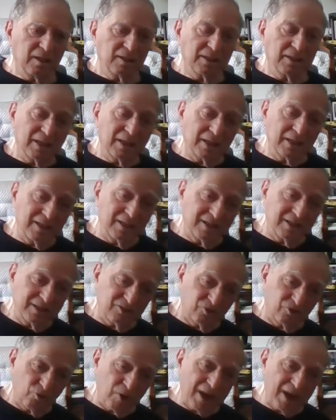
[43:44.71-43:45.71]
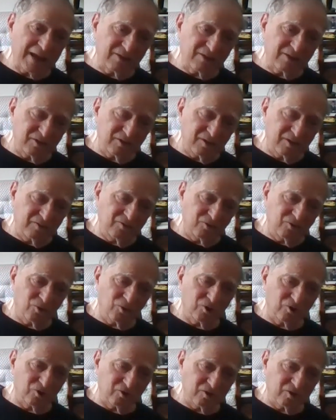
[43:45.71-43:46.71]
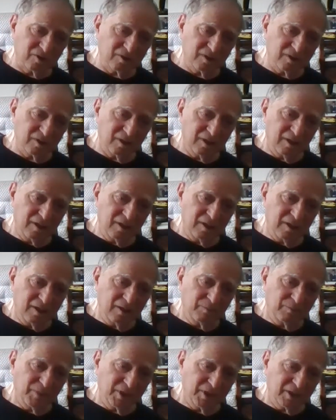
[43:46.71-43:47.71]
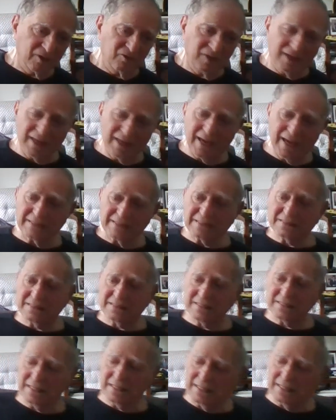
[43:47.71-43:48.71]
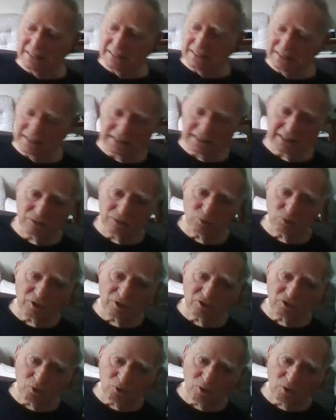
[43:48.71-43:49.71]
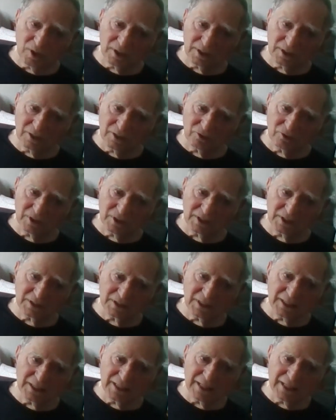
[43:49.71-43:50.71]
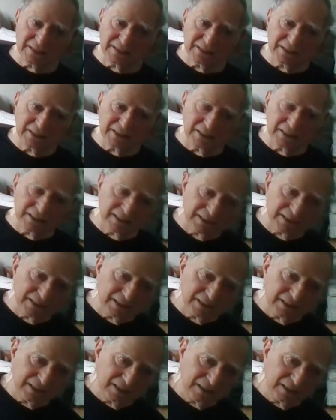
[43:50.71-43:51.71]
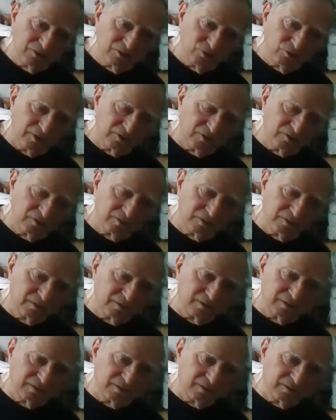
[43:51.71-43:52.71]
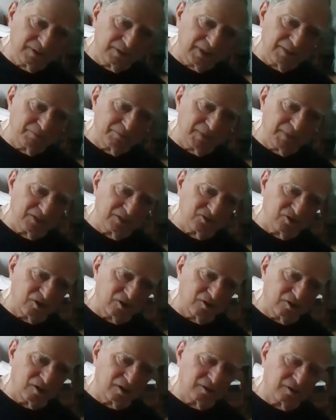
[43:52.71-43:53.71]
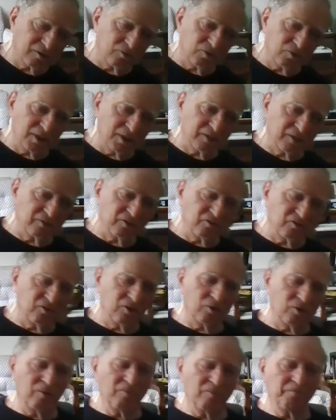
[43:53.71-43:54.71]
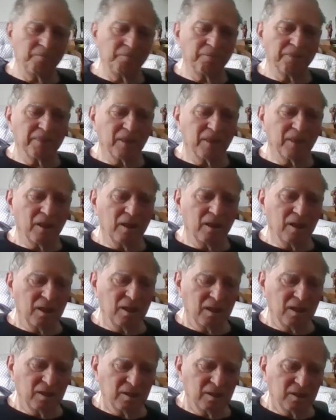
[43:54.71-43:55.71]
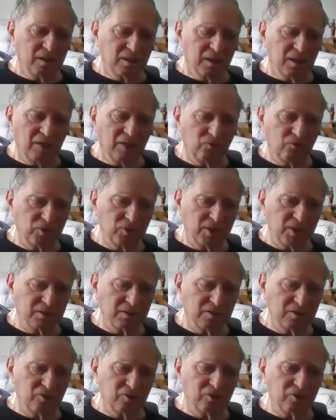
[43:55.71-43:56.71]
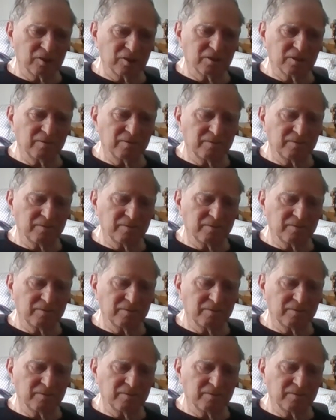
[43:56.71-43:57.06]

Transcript: Now, in this grass, it's even worse because he can't see where his squad leader is, he can't see where his teammates are, whatever. So everyone hit the dirt.